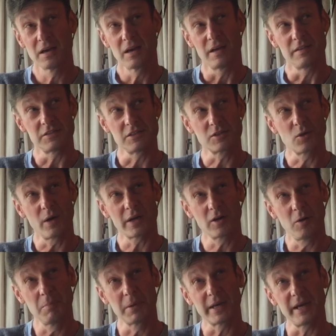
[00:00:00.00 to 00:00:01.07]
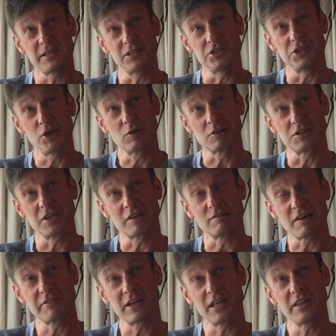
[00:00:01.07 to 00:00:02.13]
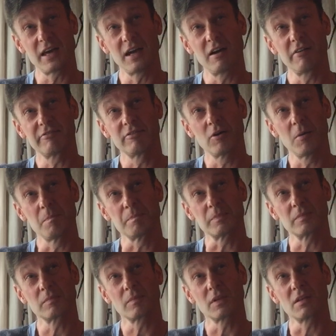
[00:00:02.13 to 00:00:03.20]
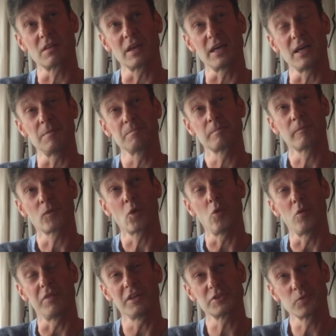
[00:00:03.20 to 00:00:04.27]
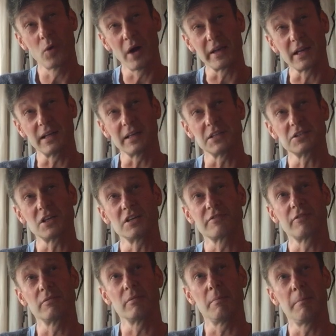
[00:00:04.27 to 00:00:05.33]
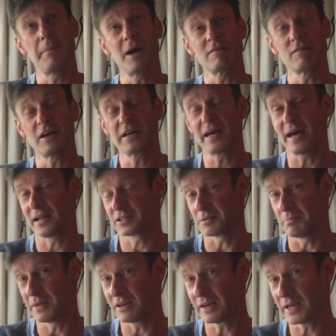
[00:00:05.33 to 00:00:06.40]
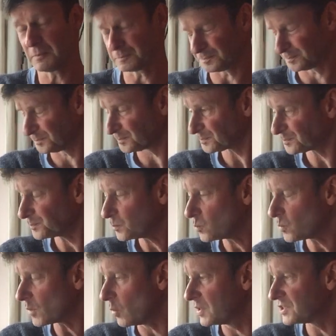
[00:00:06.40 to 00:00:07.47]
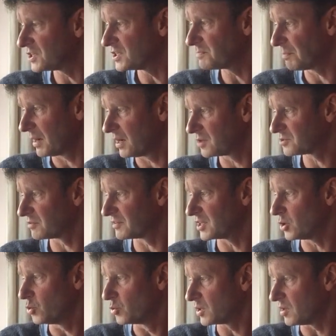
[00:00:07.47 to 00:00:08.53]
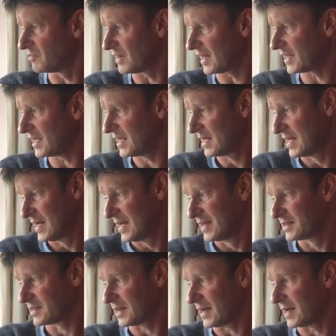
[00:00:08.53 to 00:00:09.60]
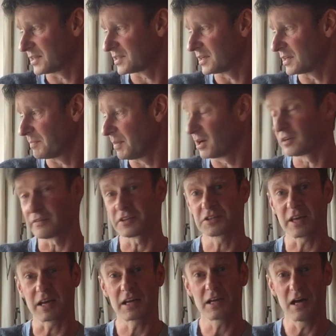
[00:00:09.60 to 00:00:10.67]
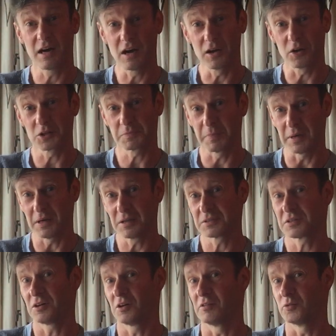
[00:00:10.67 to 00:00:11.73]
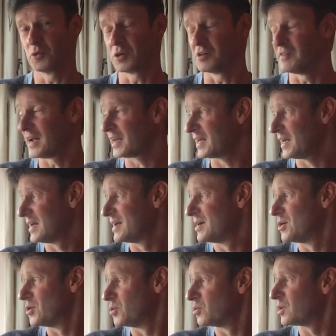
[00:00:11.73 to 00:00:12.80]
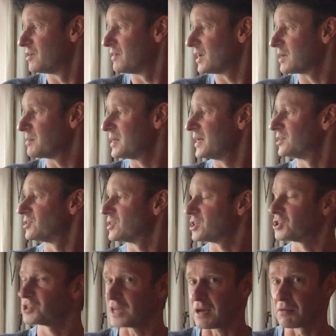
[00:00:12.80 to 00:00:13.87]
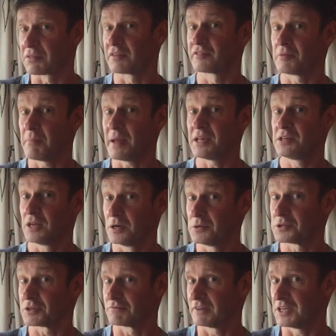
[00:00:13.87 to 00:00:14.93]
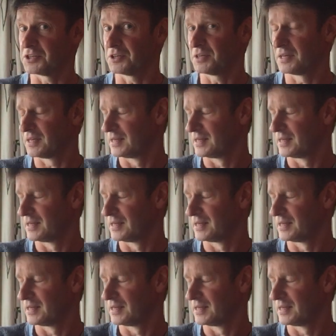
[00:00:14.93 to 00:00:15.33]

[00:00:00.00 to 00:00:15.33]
This is quite complicated geographically. They are from this wine at least, is from Paraya Altamira, which is part of the Uco Valley. It's actually part of the San Carlos part of Uco Valley. Uco Valley being to the south of the Mendoza region.